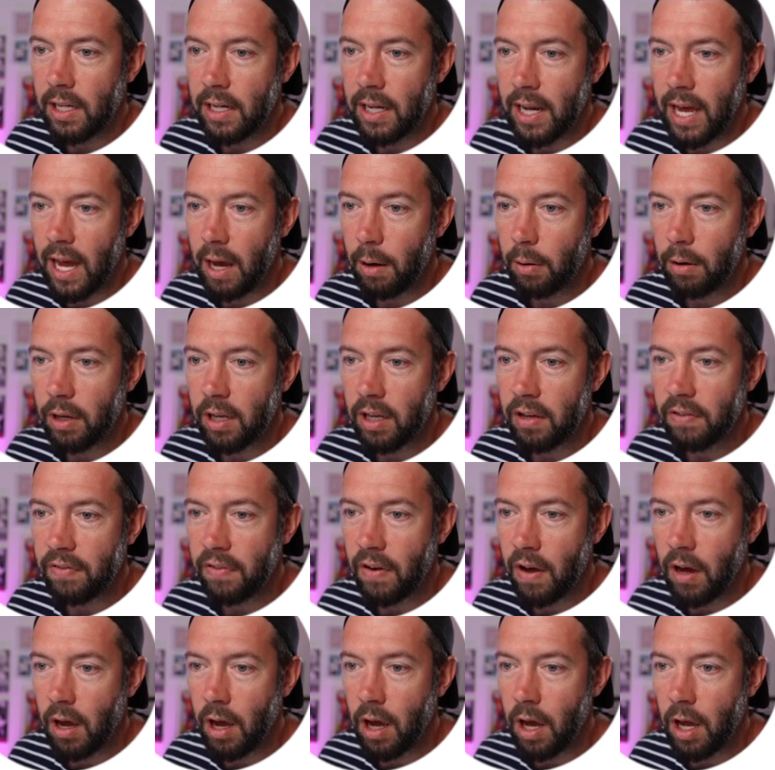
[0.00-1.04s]
Now,
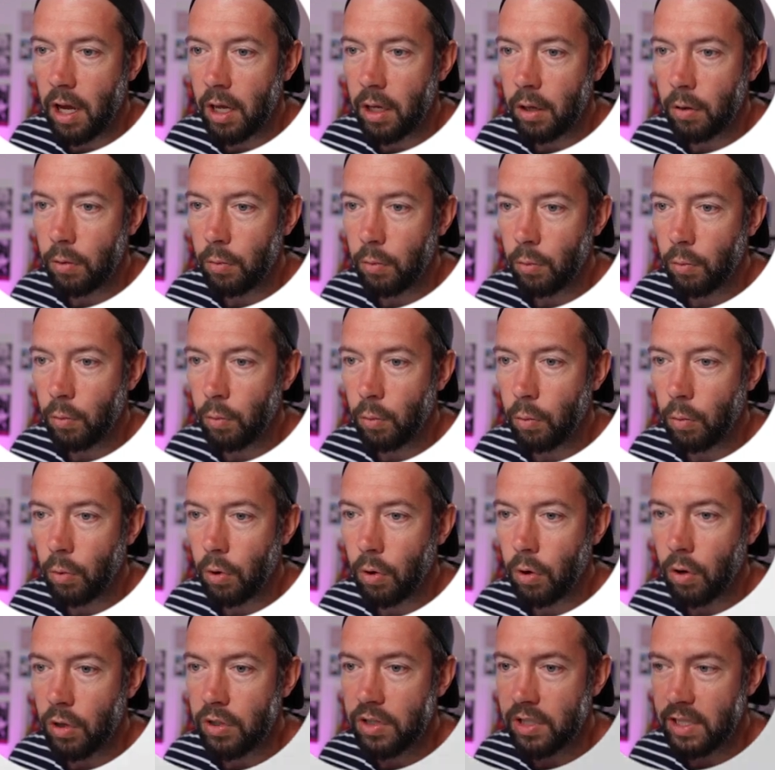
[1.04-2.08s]
if
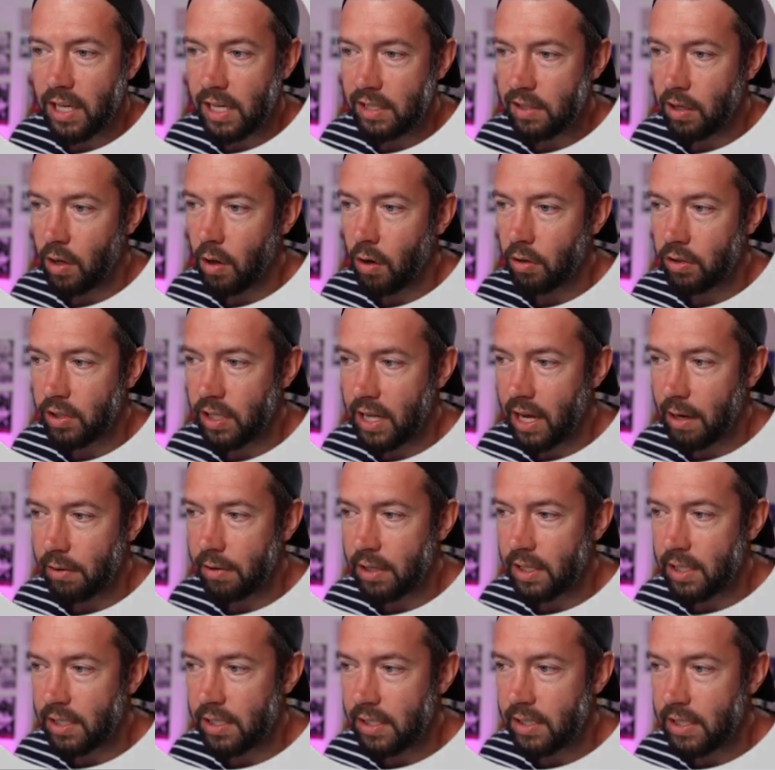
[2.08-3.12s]
that's locked now,
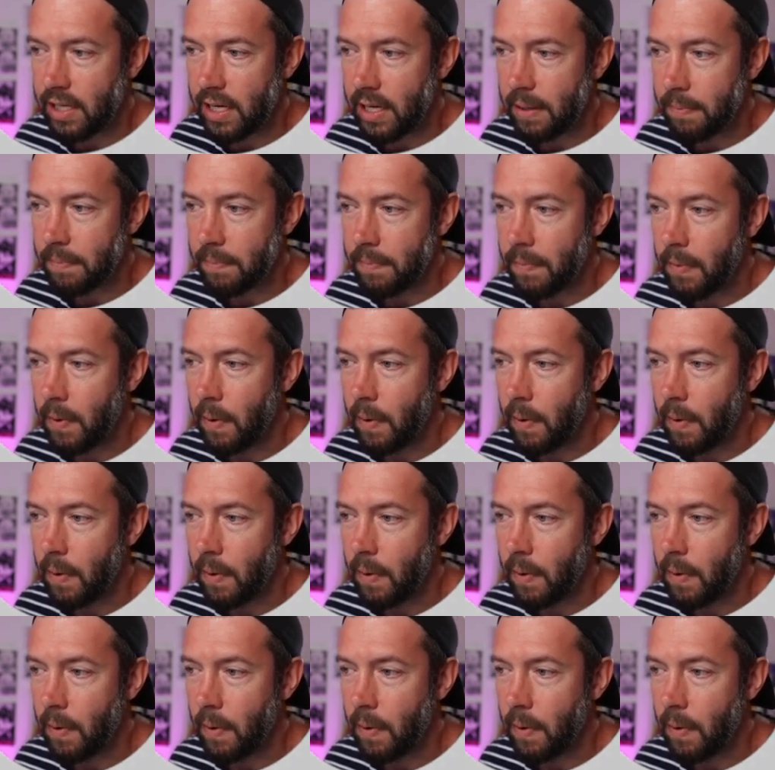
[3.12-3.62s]
you can see.